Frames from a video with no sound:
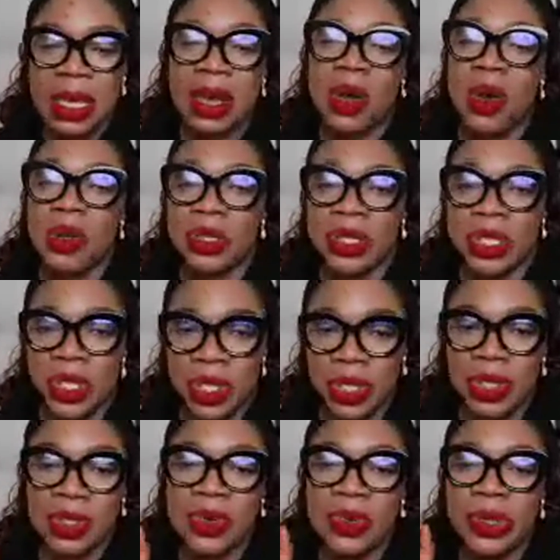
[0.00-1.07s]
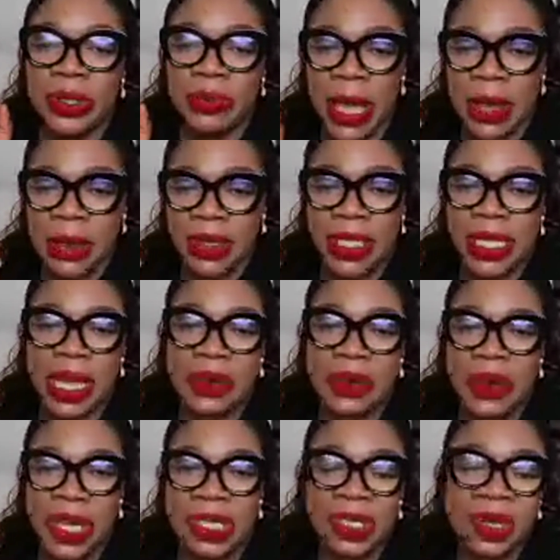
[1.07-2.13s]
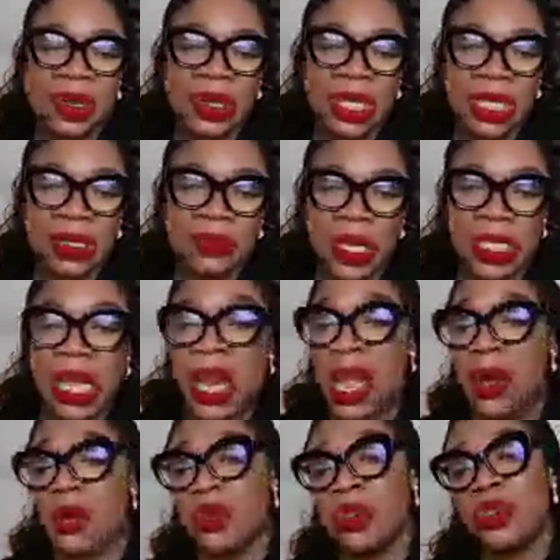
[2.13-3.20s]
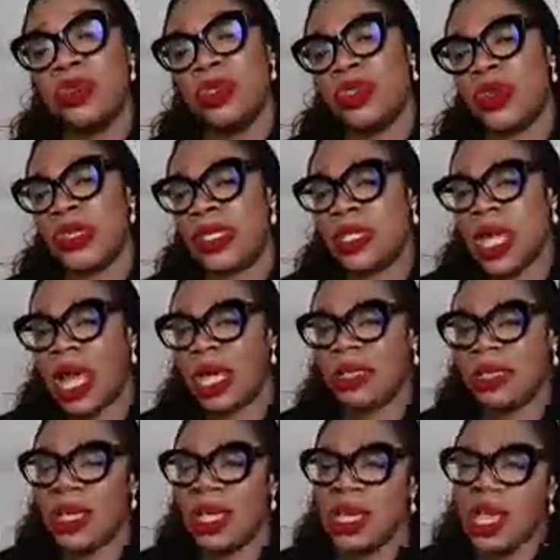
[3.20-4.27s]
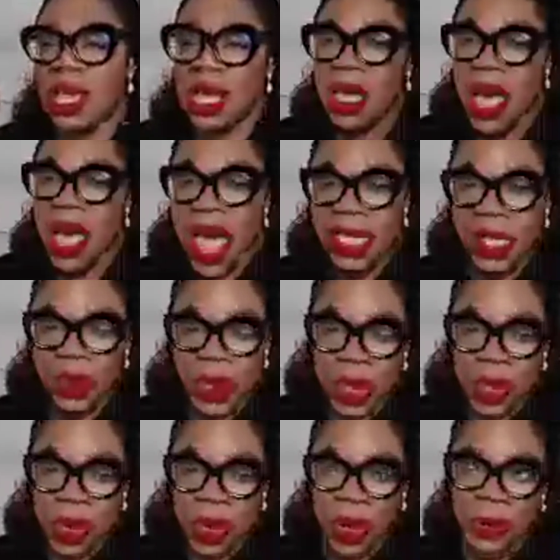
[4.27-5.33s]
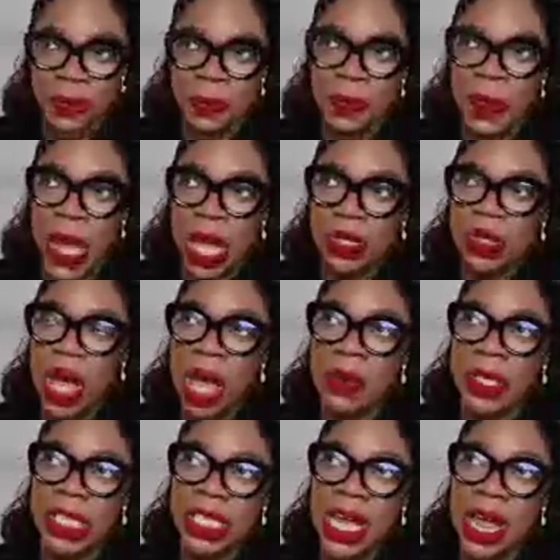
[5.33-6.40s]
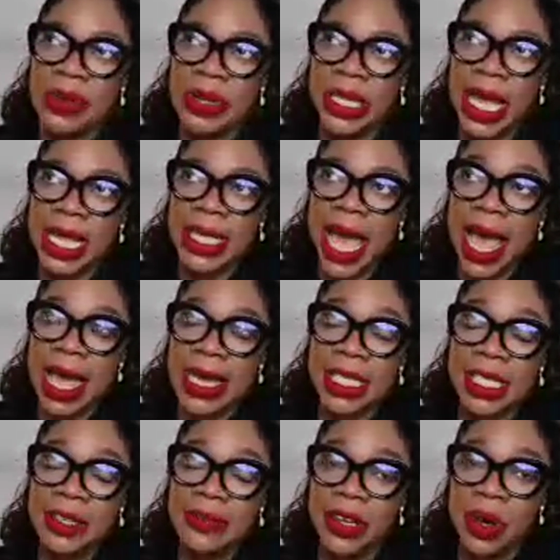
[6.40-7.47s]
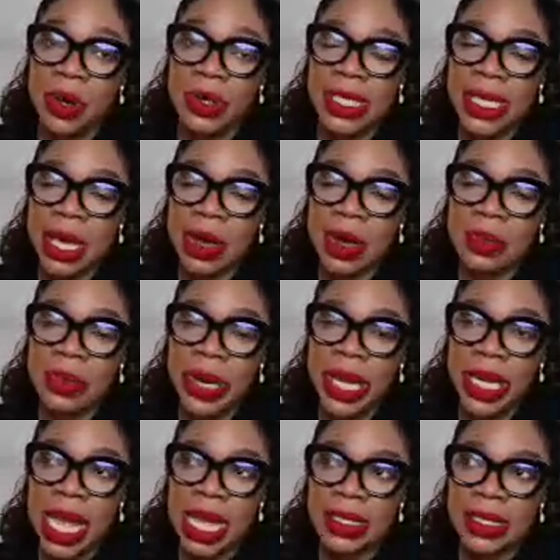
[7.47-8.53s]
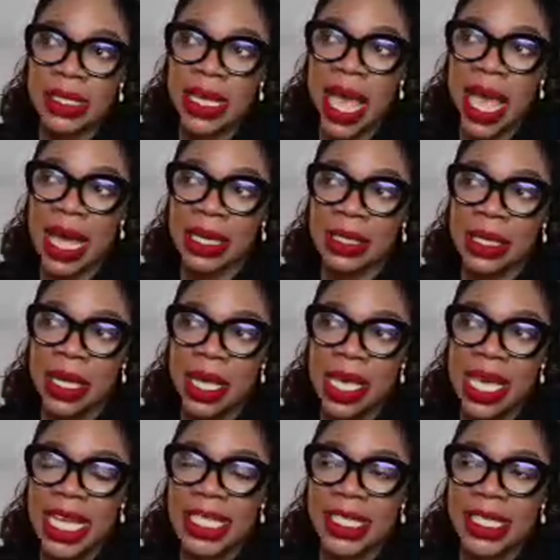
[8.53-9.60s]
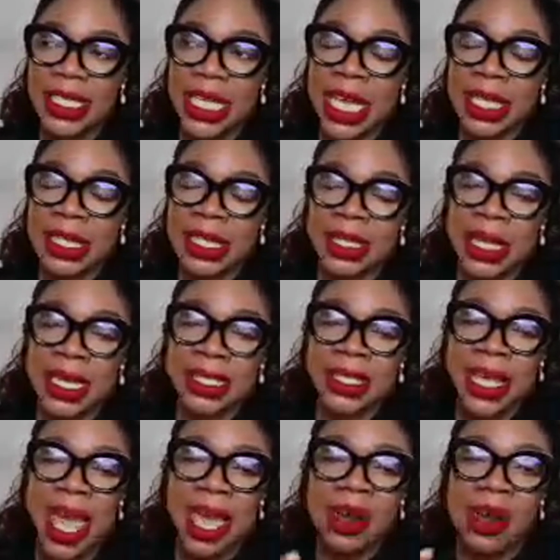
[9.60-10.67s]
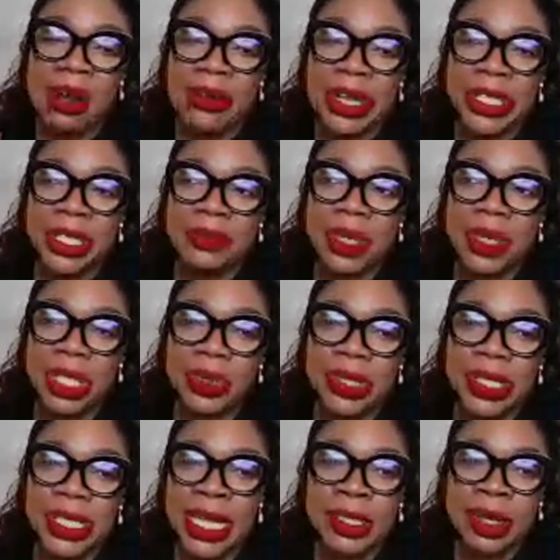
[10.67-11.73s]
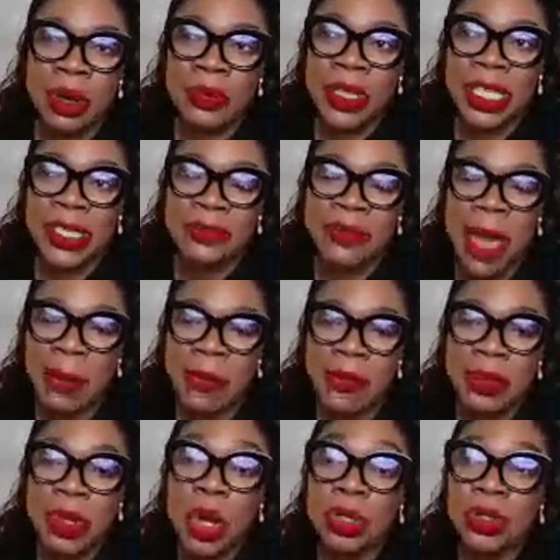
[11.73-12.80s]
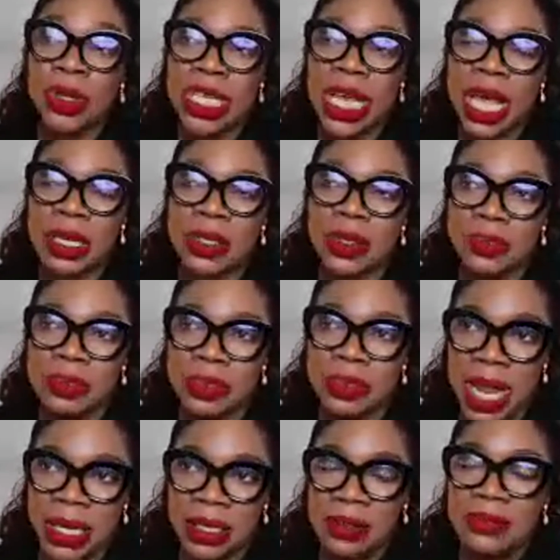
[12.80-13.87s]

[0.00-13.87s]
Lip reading: continue with my content creation on this page, and I will do just that as we go on. So I was sharing that I had a difficult second pregnancy, and it encouraged me to set up this my Dr. Chandus brand.